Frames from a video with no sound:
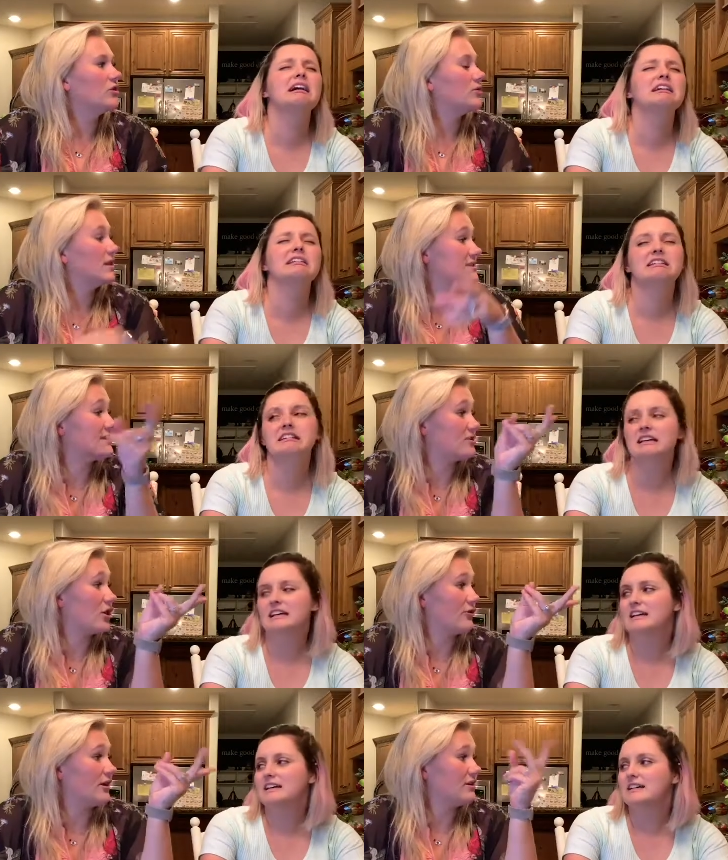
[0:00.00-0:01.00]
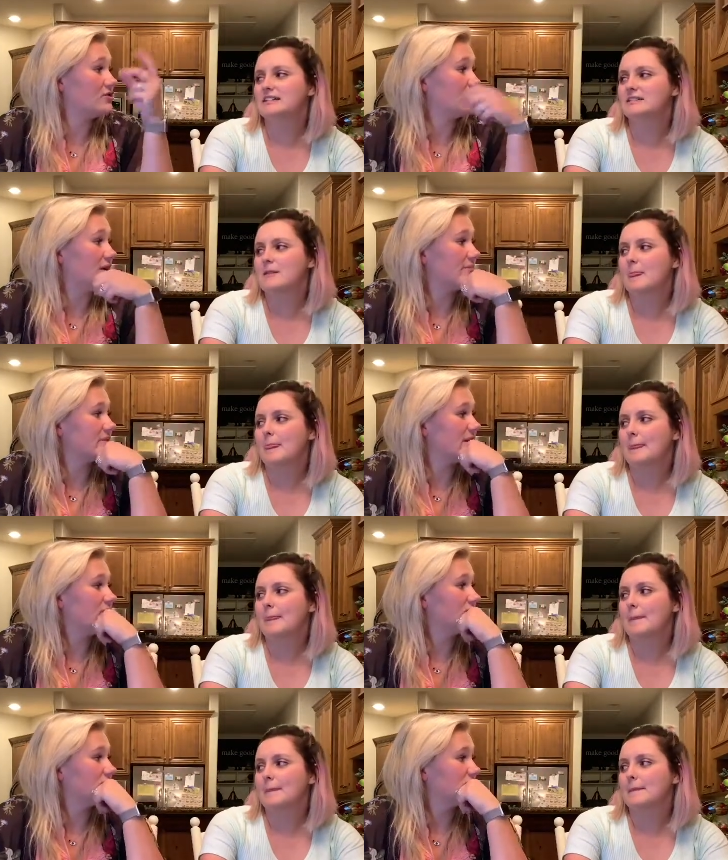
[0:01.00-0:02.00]
Speaker 1: because is Conrad in two naps now,
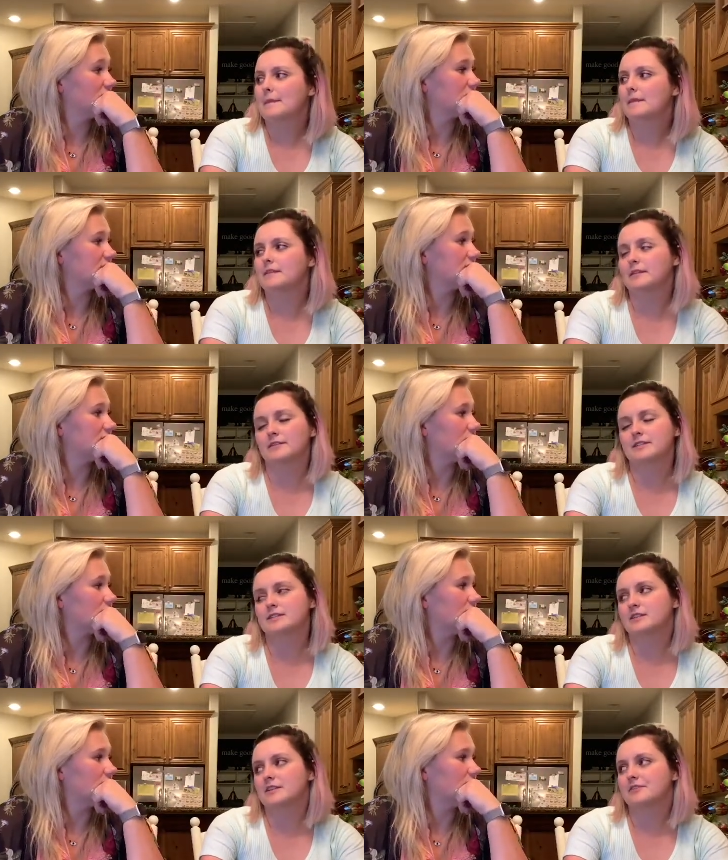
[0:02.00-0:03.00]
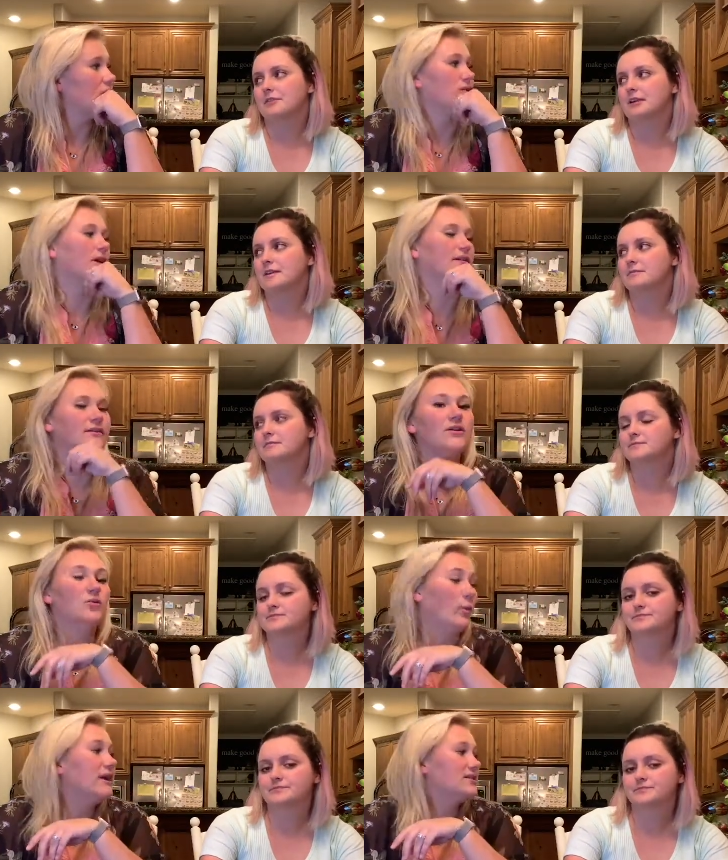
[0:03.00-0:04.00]
or
Speaker 2: is he no, still he's three? Still in three? Okay.
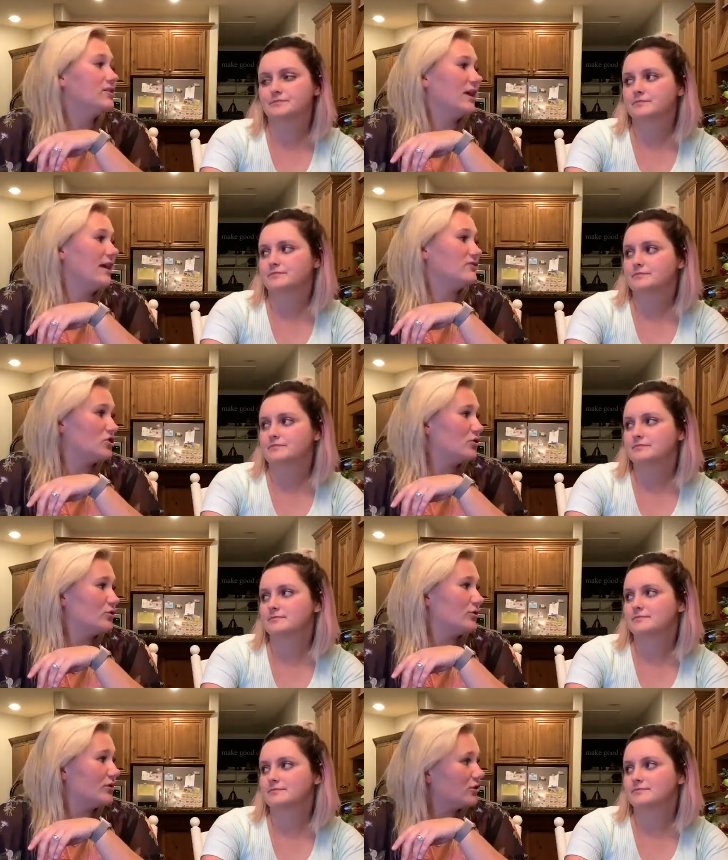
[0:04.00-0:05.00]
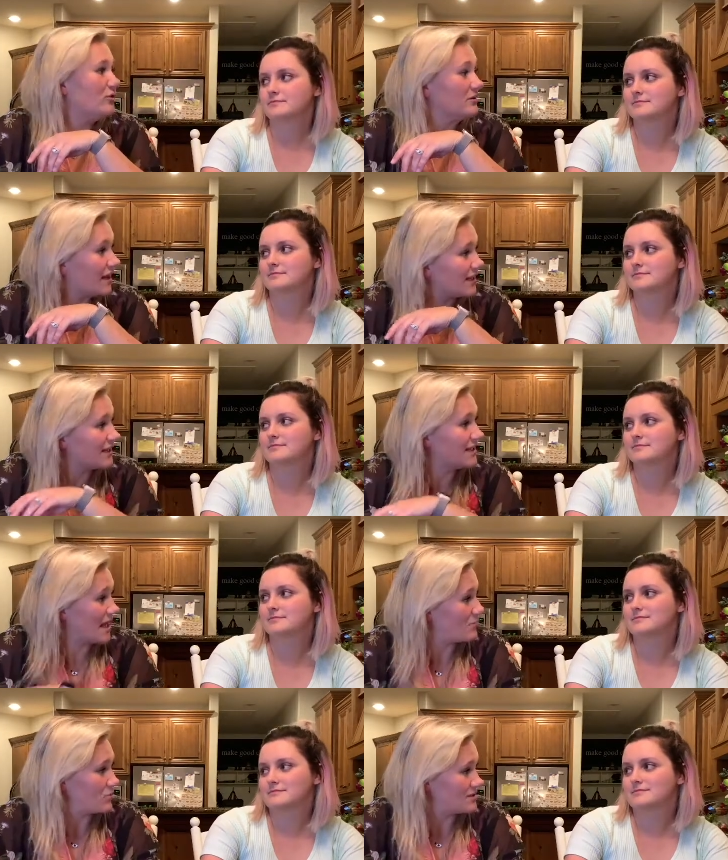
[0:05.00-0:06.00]
Speaker 1: Wait till they have two. You're like in
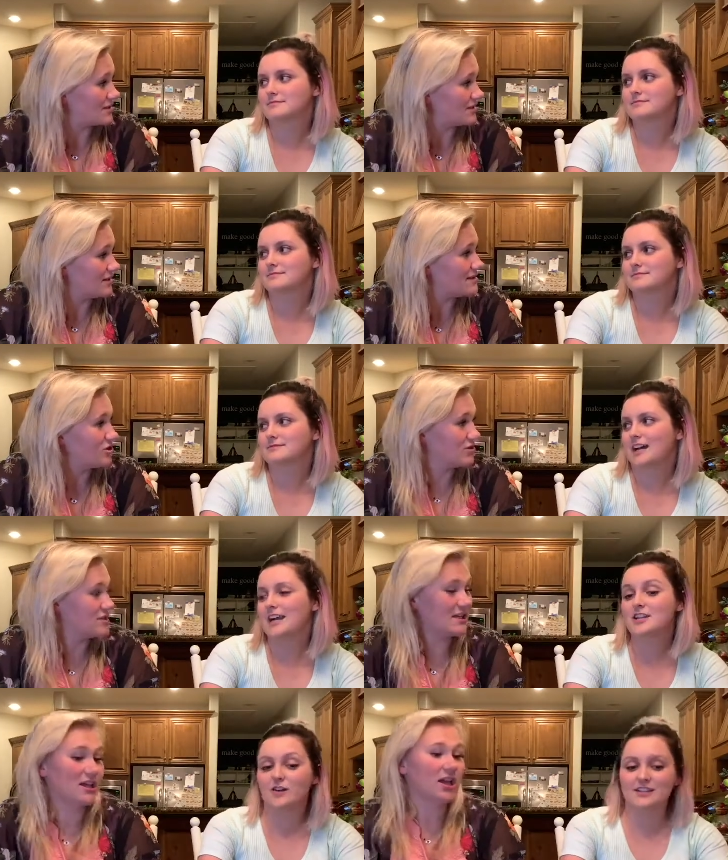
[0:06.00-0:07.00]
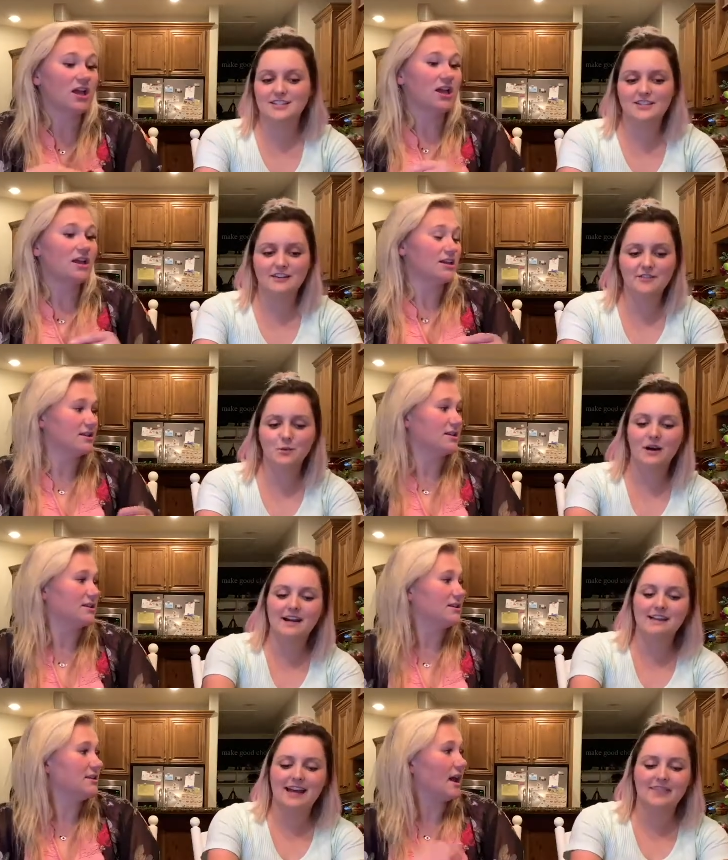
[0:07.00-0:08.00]
that prison. Seriously. I know, because then you have the one,
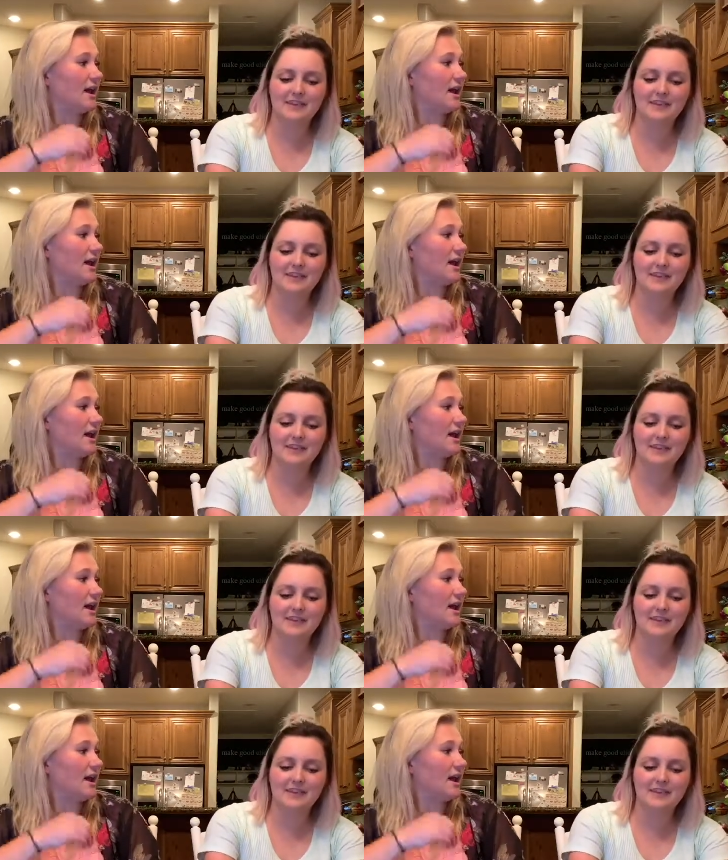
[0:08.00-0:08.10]
and yeah.